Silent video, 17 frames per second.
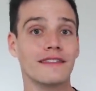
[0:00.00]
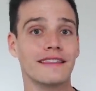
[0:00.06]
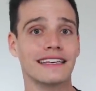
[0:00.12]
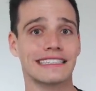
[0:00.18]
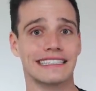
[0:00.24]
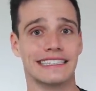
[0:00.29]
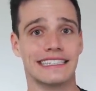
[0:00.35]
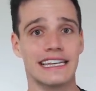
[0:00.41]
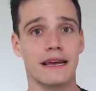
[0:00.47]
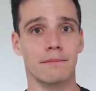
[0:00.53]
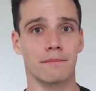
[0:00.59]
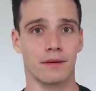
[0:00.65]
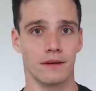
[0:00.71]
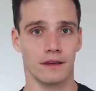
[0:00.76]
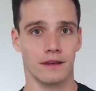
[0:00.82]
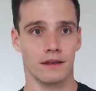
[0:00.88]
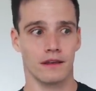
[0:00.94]
this
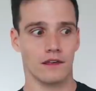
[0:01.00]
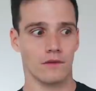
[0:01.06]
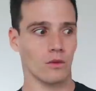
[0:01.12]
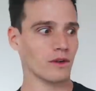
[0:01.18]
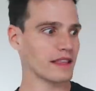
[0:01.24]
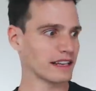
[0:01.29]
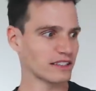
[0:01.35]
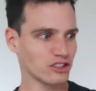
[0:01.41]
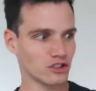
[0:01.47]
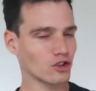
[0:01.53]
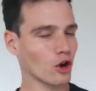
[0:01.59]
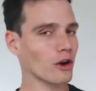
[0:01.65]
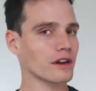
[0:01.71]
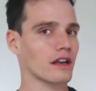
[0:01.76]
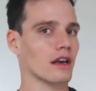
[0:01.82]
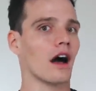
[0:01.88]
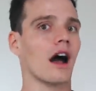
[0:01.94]
dip where they
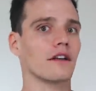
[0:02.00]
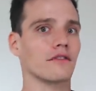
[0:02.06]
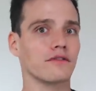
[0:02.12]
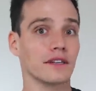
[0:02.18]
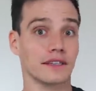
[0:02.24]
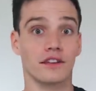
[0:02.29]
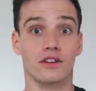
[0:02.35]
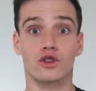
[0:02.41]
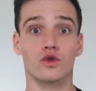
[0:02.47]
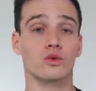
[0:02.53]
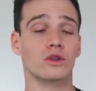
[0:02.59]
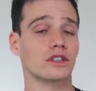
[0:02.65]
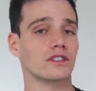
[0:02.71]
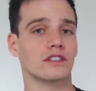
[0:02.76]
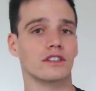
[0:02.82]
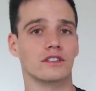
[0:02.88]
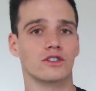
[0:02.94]
start a conflict that you were
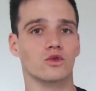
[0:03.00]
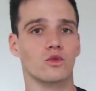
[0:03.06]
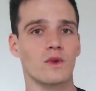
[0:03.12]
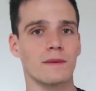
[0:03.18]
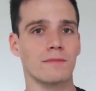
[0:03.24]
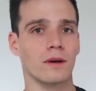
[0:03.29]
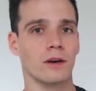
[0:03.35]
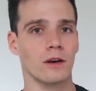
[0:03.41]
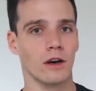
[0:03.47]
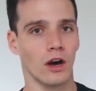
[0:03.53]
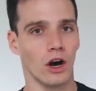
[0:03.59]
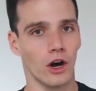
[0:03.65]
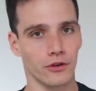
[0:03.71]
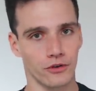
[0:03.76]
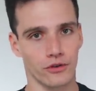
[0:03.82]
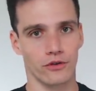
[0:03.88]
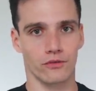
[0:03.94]
just going to sweep
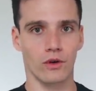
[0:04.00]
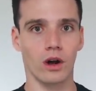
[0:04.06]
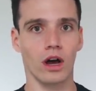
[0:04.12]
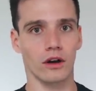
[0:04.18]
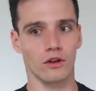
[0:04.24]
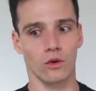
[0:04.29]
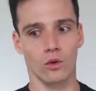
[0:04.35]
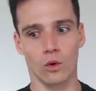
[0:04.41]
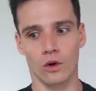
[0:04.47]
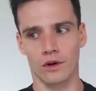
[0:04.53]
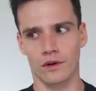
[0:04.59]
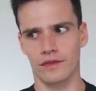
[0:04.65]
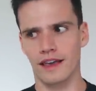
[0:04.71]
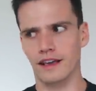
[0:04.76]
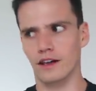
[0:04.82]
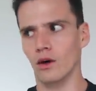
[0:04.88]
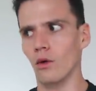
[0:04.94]
under the rug, or
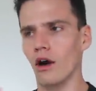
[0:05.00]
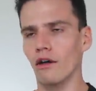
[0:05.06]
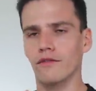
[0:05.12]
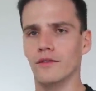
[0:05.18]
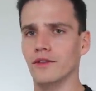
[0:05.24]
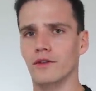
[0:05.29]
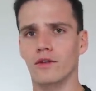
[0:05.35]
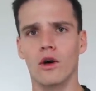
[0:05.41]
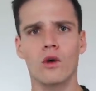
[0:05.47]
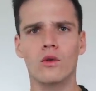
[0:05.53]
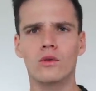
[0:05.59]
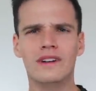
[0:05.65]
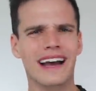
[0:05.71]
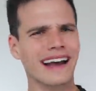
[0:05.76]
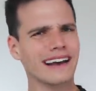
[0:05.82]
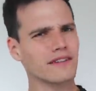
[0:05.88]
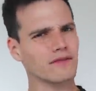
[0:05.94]
they go off on their own
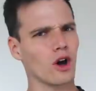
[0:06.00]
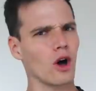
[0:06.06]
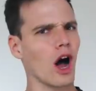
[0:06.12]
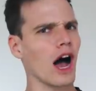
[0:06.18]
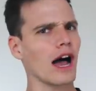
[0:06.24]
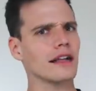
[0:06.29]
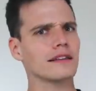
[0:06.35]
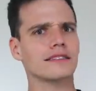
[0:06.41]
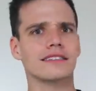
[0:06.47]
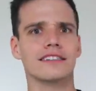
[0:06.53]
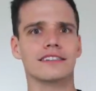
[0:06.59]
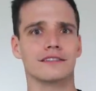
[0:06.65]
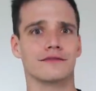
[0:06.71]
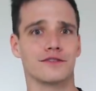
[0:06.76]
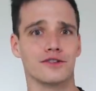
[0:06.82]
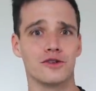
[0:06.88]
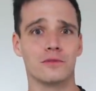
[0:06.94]
kind of odd
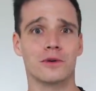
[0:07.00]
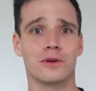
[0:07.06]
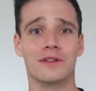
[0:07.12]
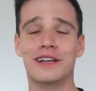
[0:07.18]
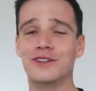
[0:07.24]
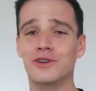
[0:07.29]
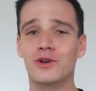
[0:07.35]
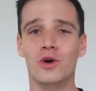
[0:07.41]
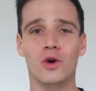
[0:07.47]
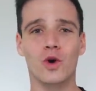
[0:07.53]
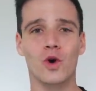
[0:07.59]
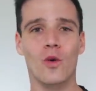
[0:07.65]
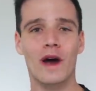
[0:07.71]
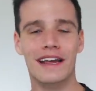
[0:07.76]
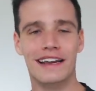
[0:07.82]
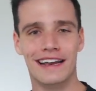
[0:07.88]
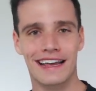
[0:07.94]
sense of humor that you don't
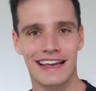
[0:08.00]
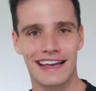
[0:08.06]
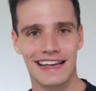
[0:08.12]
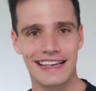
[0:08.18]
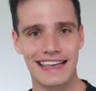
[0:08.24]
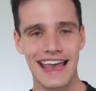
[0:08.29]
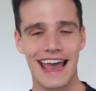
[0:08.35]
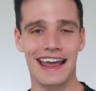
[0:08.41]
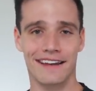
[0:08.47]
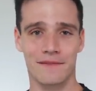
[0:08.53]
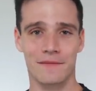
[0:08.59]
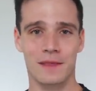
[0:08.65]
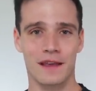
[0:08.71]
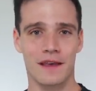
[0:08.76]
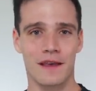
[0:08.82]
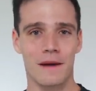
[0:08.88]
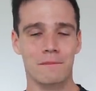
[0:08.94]
quite get.
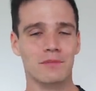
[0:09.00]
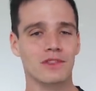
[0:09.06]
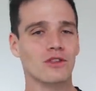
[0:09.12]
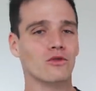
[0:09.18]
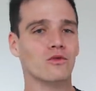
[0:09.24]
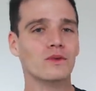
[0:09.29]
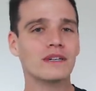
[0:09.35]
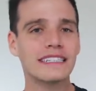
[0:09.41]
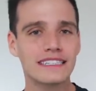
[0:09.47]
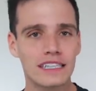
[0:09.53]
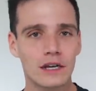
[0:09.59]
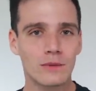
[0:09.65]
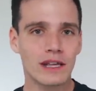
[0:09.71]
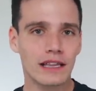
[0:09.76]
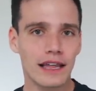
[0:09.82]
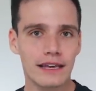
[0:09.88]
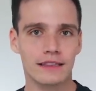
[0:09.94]
But the reason that
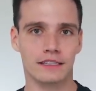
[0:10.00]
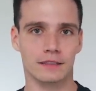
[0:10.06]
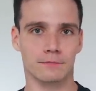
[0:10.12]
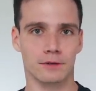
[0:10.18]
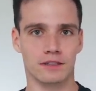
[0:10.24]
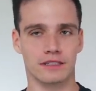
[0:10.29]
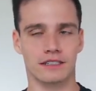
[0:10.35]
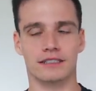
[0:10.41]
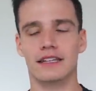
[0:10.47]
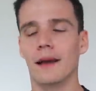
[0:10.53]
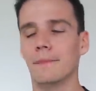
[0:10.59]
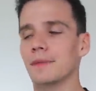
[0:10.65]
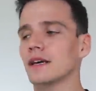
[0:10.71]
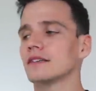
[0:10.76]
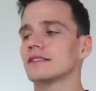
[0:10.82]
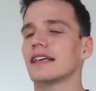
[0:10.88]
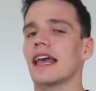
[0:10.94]
we like this person is not because